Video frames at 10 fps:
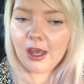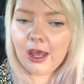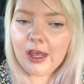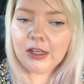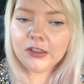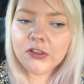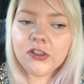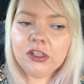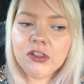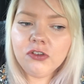And
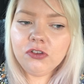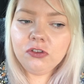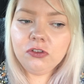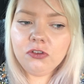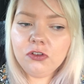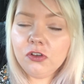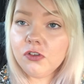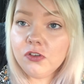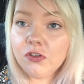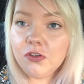she's
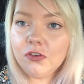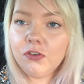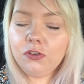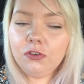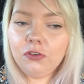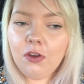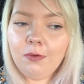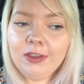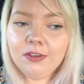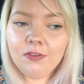just
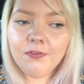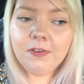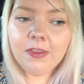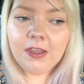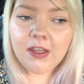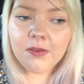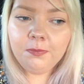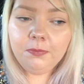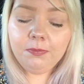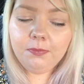doing something that
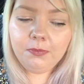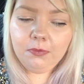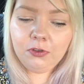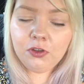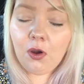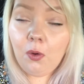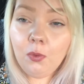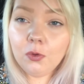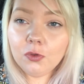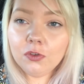
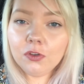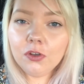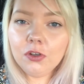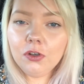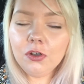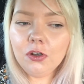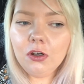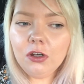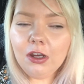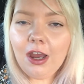shows
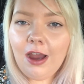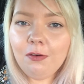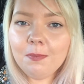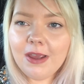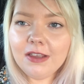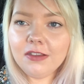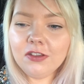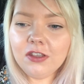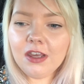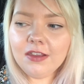how
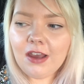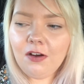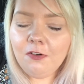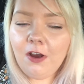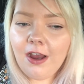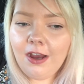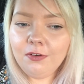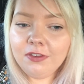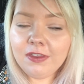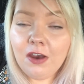amazing she is,
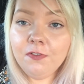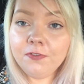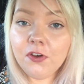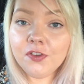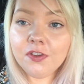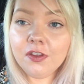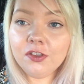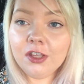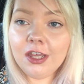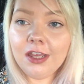how selfless
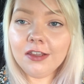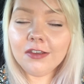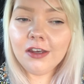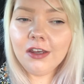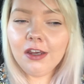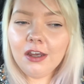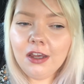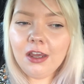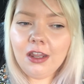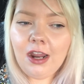she is,
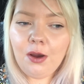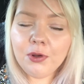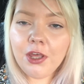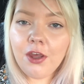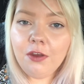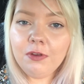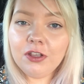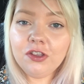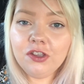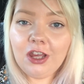and how
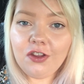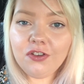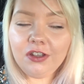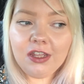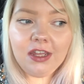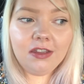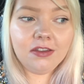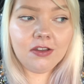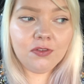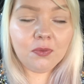caring she actually
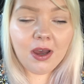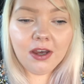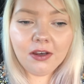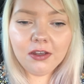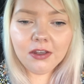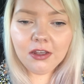is as well.